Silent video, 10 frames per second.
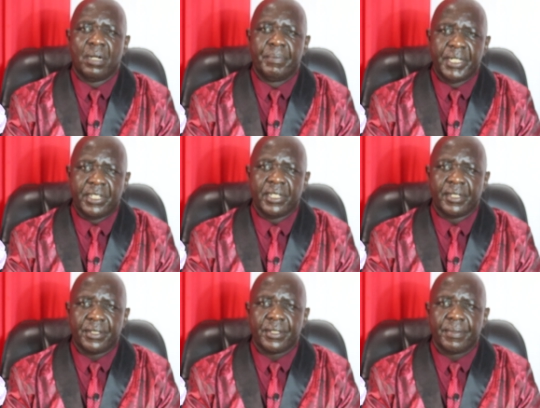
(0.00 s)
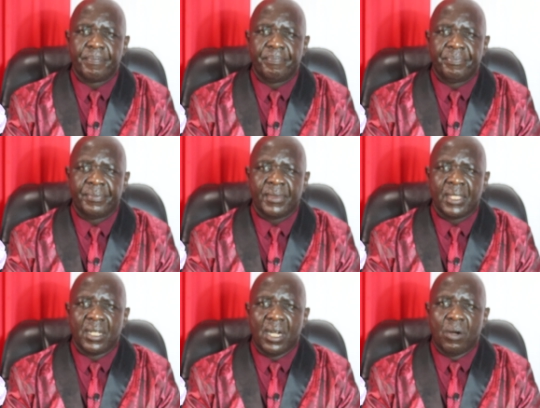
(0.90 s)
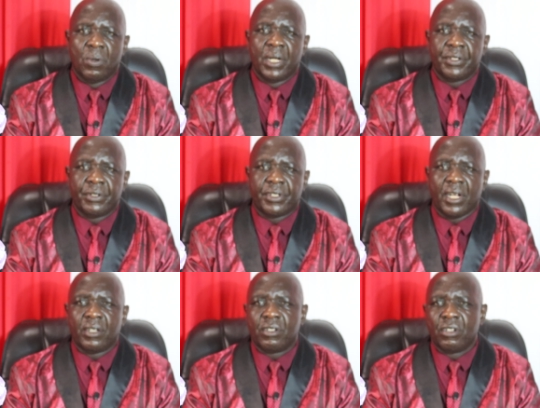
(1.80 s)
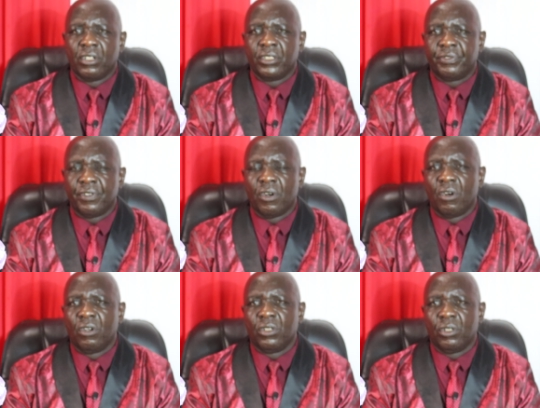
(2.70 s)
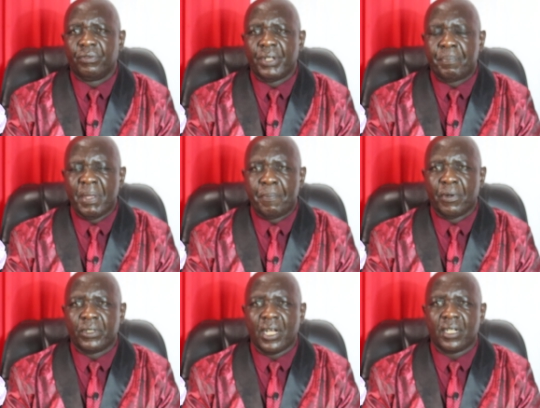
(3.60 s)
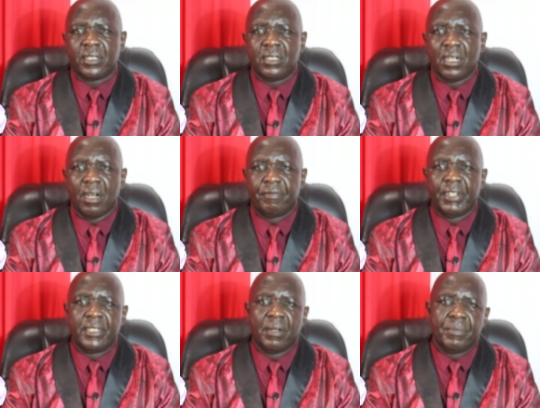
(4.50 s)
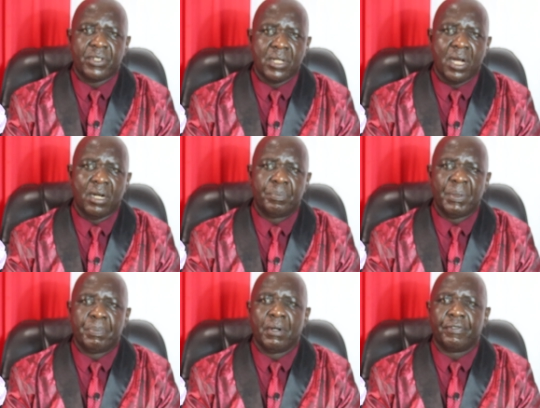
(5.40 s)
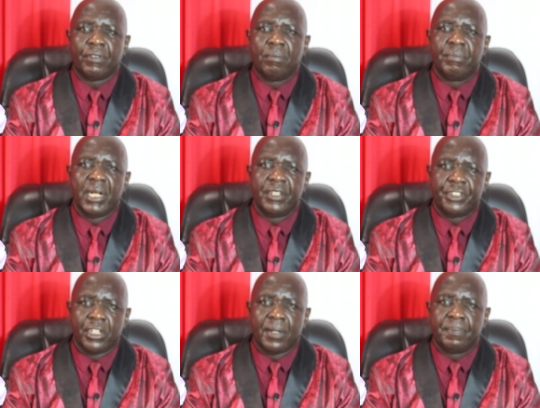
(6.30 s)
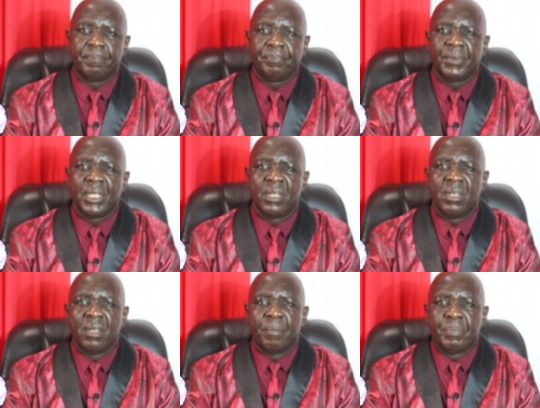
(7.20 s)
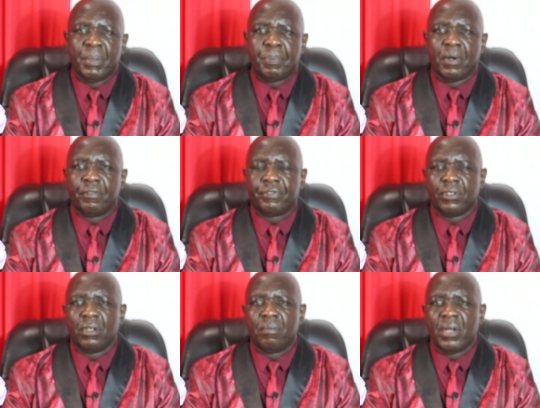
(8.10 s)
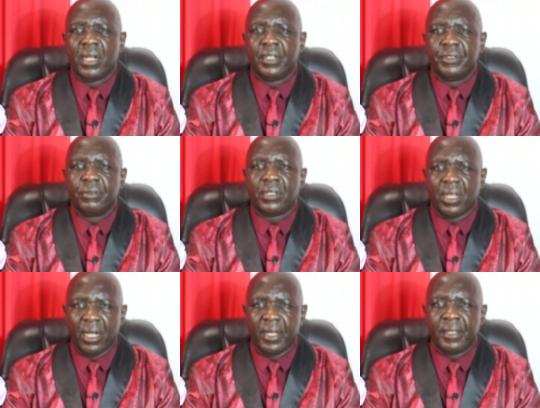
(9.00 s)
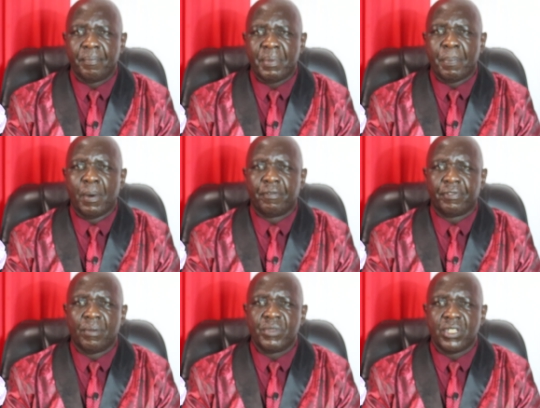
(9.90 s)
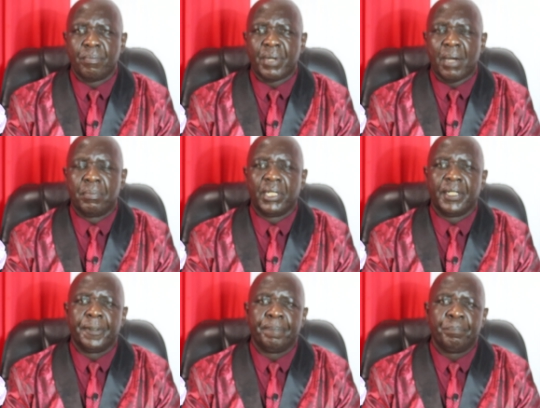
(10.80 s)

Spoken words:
meetings. I want to thank God for all of the people that avail themselves, people from Belgium, people from UK, people from Zimbabwe,